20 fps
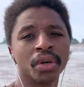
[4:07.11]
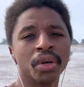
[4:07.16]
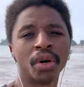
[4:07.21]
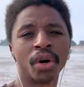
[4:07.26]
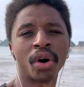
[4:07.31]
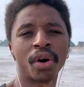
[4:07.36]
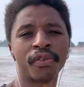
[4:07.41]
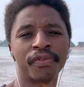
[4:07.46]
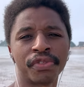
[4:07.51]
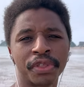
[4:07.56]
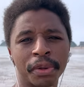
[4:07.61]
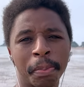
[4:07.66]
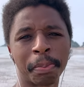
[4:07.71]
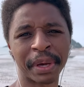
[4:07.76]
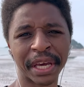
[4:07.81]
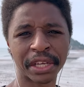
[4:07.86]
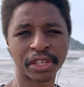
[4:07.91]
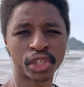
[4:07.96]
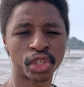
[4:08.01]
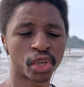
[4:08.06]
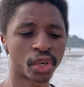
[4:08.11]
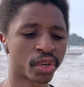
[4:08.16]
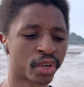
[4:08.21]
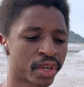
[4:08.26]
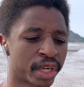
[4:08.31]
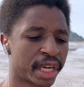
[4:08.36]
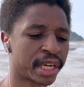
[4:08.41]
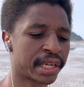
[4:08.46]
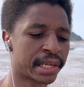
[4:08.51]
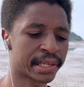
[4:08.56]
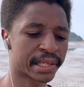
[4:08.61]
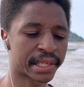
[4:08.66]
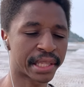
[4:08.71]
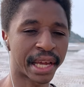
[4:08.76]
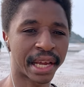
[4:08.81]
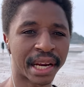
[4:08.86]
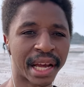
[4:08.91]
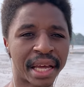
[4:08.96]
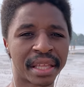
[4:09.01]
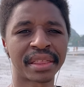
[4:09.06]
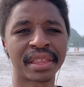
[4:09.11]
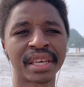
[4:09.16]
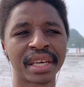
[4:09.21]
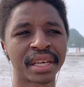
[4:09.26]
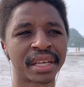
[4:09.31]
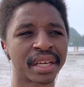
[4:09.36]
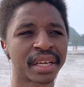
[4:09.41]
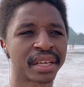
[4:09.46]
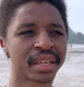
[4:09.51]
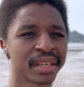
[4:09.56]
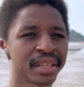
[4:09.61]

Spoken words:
of the picture is that I think